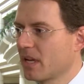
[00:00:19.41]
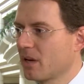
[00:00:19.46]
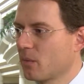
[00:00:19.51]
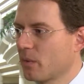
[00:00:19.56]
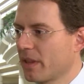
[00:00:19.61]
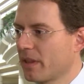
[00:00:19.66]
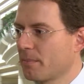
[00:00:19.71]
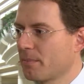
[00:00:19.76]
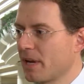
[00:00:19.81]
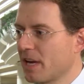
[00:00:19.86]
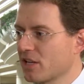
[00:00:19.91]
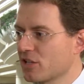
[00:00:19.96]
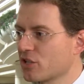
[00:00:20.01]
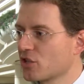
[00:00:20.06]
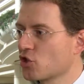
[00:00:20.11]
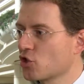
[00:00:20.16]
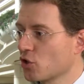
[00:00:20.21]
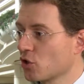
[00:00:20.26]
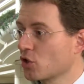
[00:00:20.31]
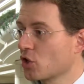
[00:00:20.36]
whether
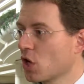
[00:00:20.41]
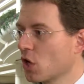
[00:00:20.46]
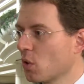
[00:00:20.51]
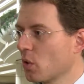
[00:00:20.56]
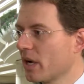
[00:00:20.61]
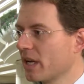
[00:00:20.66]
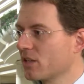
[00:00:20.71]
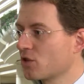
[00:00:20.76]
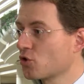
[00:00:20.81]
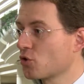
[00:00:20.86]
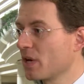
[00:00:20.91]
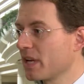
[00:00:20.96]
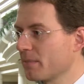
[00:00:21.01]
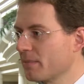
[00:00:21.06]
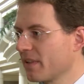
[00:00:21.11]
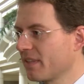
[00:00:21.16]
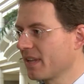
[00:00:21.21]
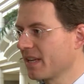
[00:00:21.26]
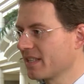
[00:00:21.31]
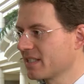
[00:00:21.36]
patients should go a
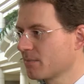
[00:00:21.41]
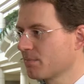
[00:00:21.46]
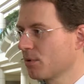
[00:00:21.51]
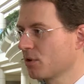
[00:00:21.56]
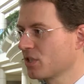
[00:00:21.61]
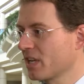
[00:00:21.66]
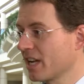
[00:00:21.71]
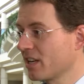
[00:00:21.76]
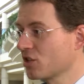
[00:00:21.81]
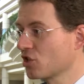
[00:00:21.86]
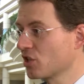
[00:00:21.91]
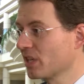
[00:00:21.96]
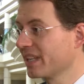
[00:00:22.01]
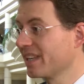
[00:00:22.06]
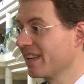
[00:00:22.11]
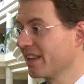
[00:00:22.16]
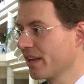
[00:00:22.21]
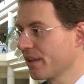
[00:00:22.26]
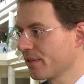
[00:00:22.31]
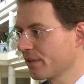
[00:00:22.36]
treatment that is potentially
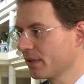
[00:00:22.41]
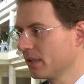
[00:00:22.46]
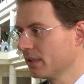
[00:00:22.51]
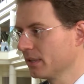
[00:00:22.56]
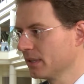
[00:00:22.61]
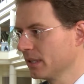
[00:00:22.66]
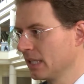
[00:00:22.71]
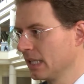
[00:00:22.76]
lethal